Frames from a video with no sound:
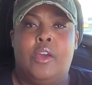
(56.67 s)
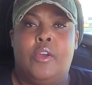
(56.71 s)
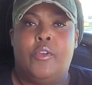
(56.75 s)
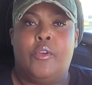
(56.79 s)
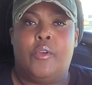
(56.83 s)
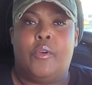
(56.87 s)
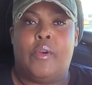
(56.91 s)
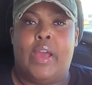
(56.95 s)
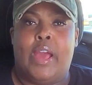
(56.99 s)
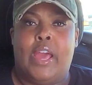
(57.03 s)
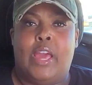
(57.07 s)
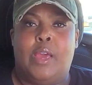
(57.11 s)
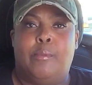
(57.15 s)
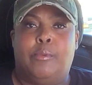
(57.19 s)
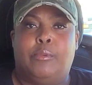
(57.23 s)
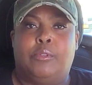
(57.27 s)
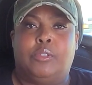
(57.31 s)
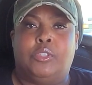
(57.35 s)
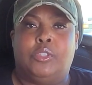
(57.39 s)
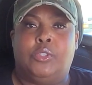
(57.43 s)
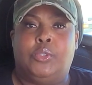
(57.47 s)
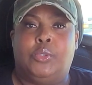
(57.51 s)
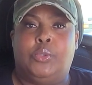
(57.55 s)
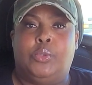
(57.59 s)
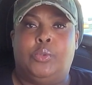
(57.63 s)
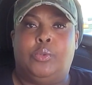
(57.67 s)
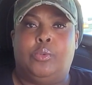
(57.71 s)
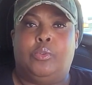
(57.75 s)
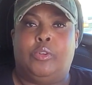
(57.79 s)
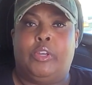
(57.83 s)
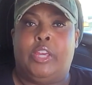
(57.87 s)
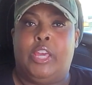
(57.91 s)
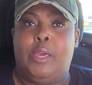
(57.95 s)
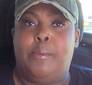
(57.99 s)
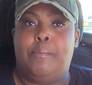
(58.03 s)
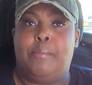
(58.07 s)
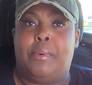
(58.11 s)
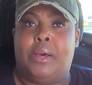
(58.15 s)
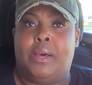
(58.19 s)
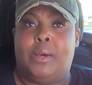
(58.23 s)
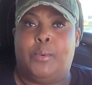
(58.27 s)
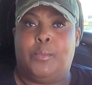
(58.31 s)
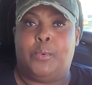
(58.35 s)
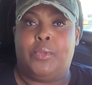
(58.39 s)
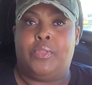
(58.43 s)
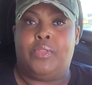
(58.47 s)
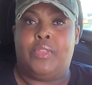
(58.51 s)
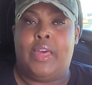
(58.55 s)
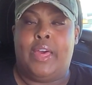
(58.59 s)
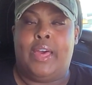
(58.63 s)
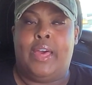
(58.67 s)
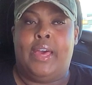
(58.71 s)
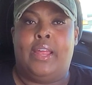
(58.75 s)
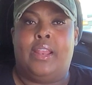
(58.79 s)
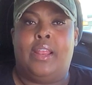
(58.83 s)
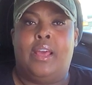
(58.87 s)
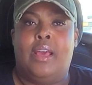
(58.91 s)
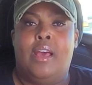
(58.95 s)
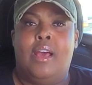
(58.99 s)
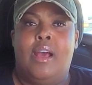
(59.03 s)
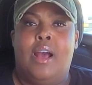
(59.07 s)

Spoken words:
you're able to keep up with that.